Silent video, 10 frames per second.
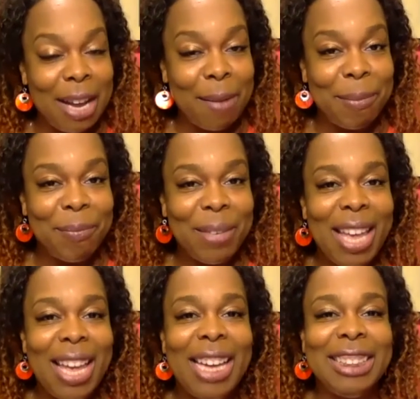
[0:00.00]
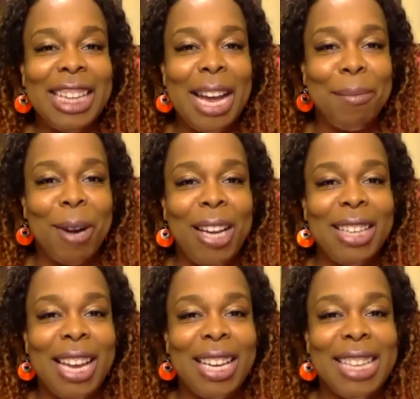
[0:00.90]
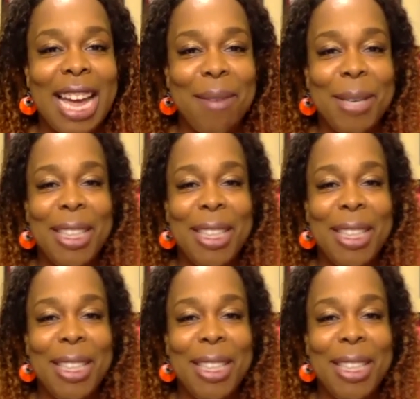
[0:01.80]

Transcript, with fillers: up and shine bright like a diamond.